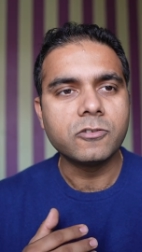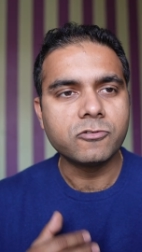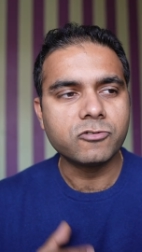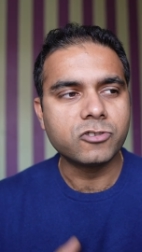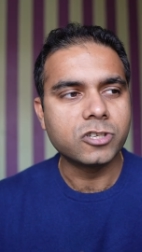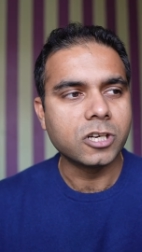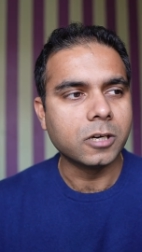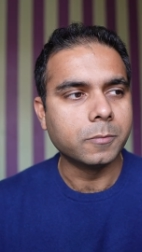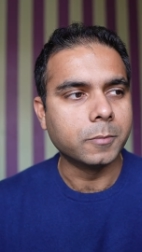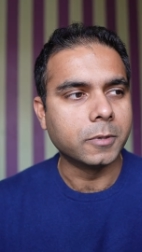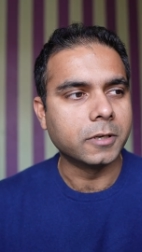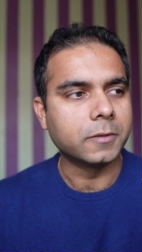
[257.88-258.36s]

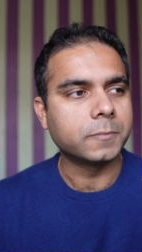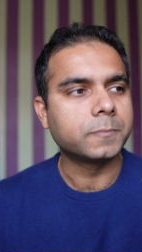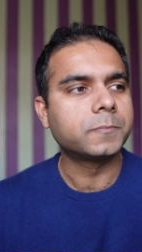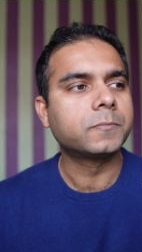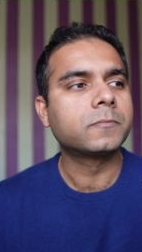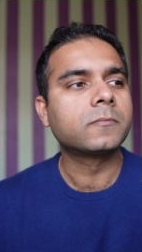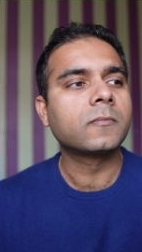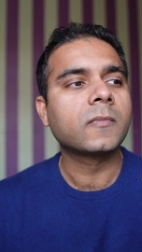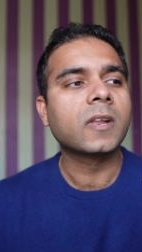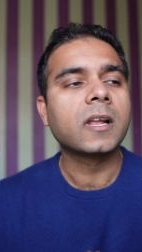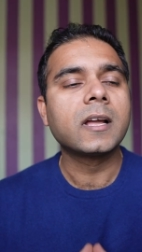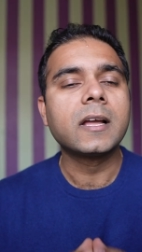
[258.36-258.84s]
German.
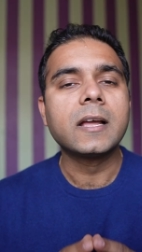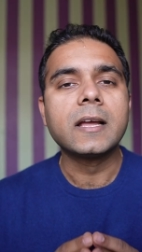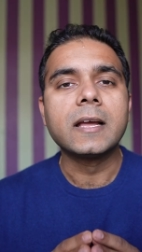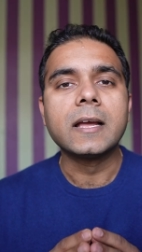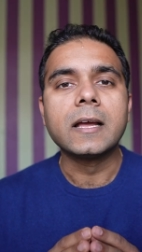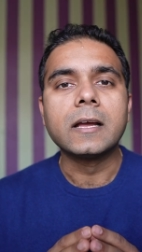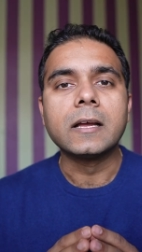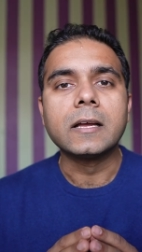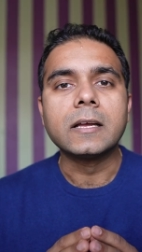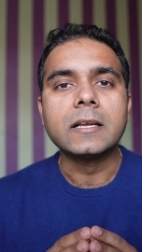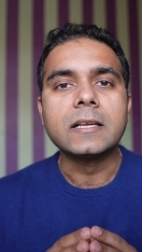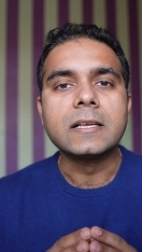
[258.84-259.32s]

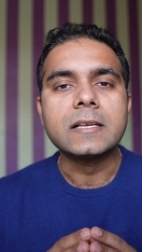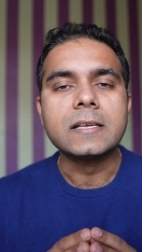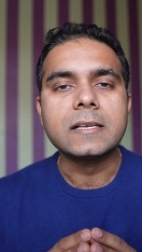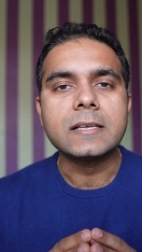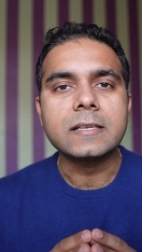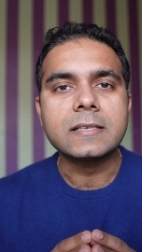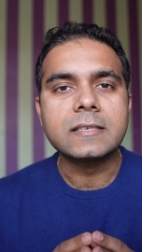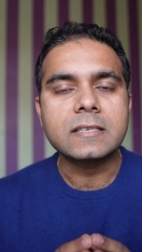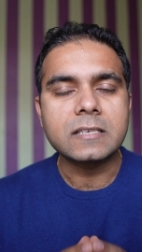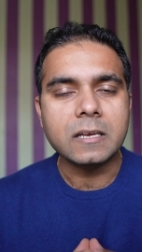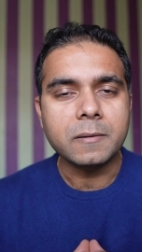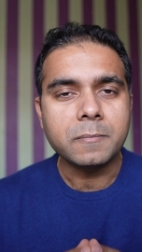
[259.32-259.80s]

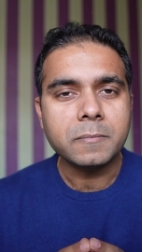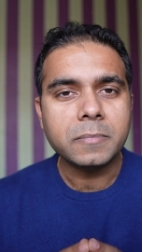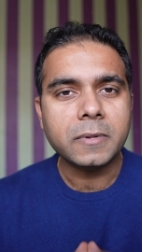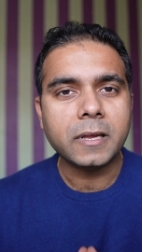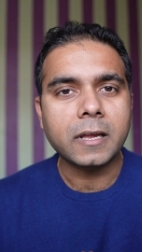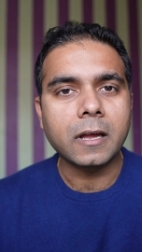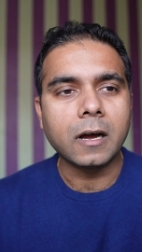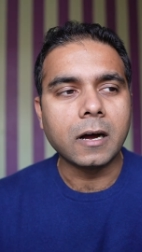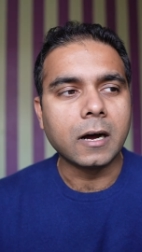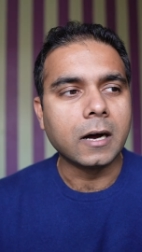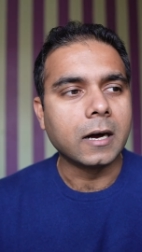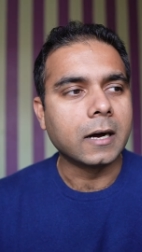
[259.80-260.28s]
Some
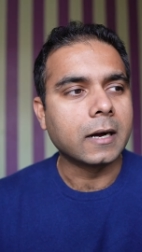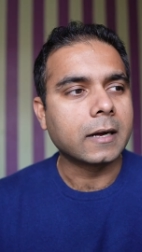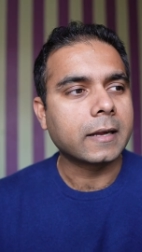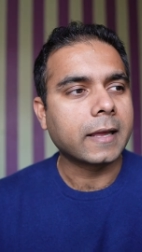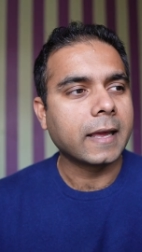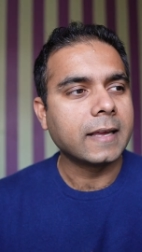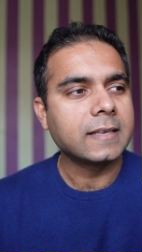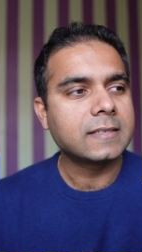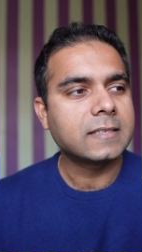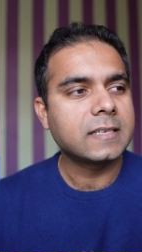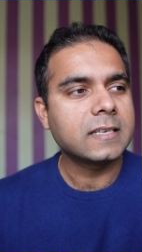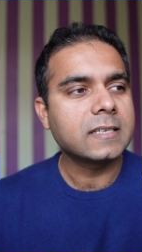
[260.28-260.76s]

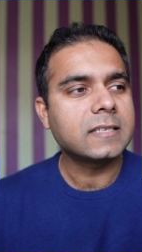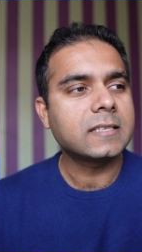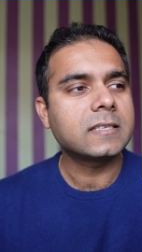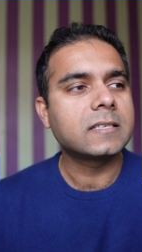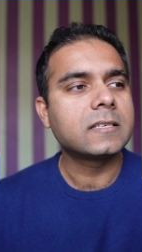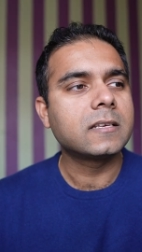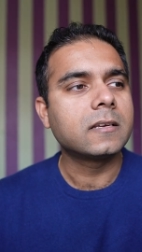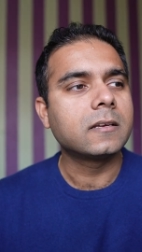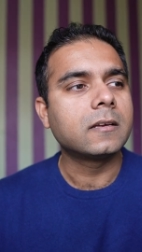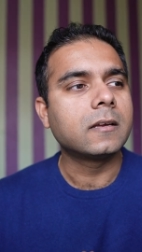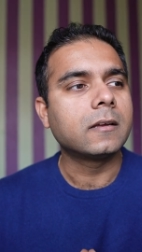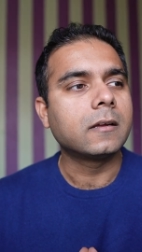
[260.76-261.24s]

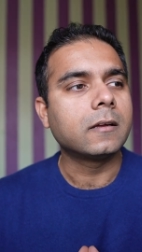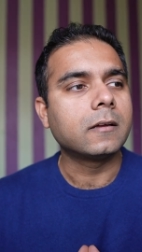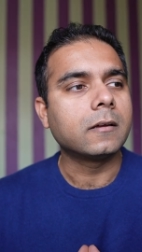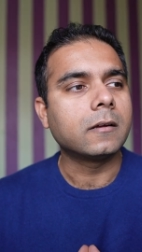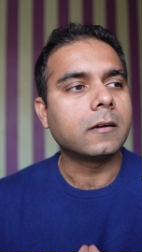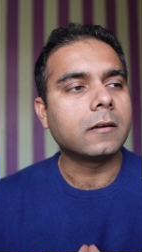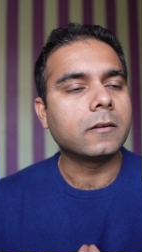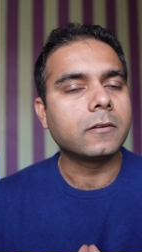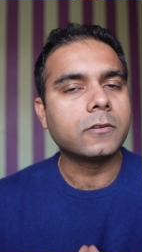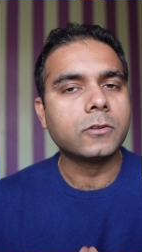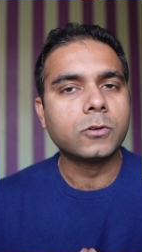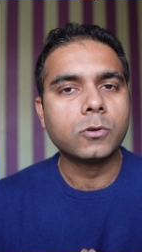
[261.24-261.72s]
cases
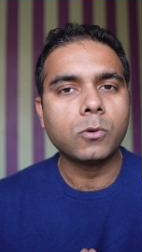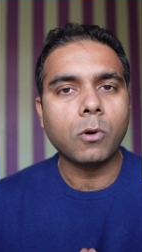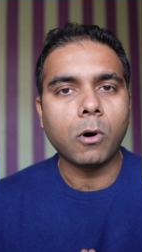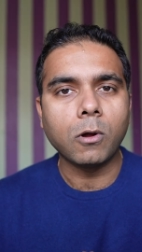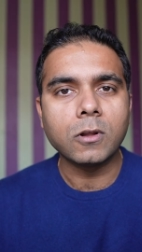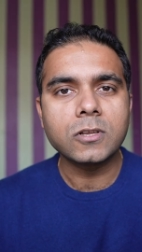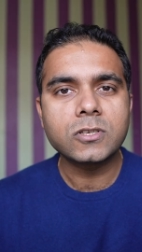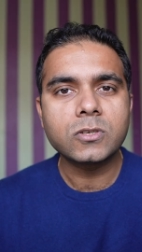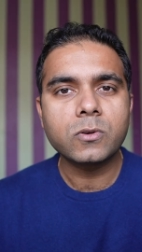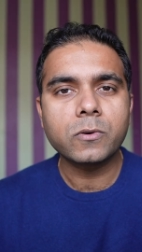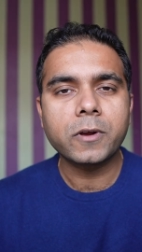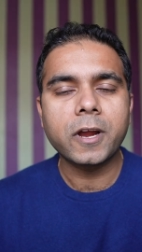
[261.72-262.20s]
you
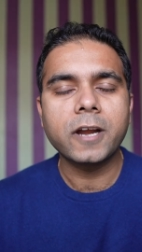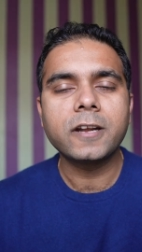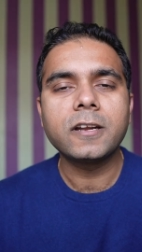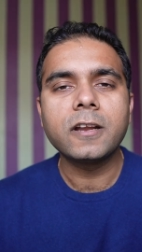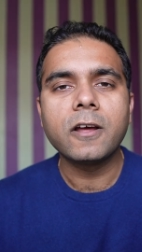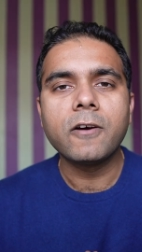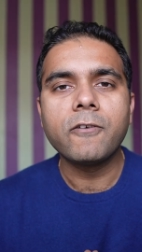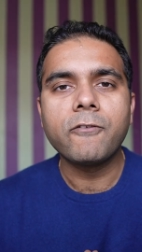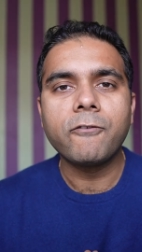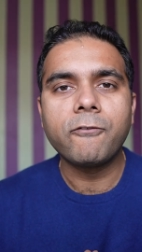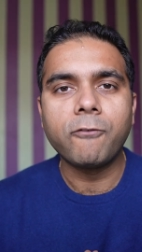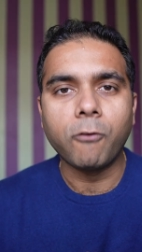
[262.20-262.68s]
also
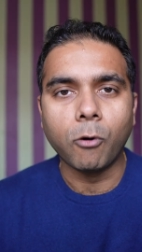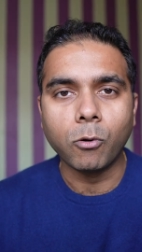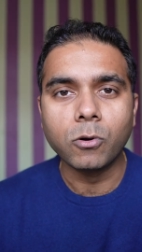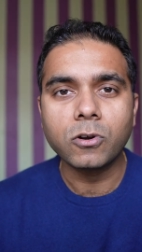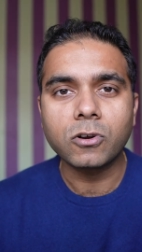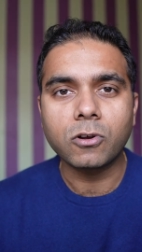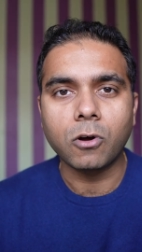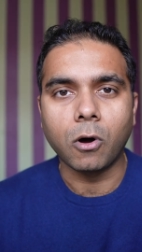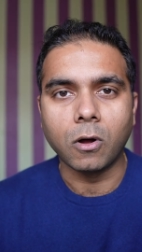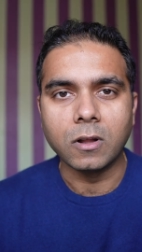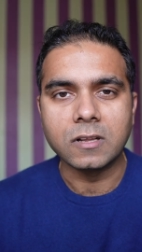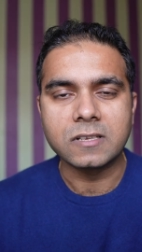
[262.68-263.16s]
get
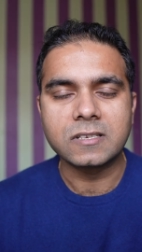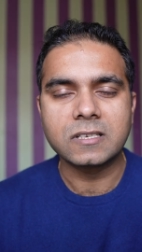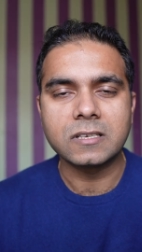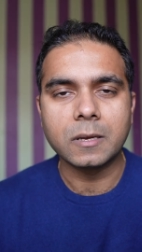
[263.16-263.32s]
phone calls.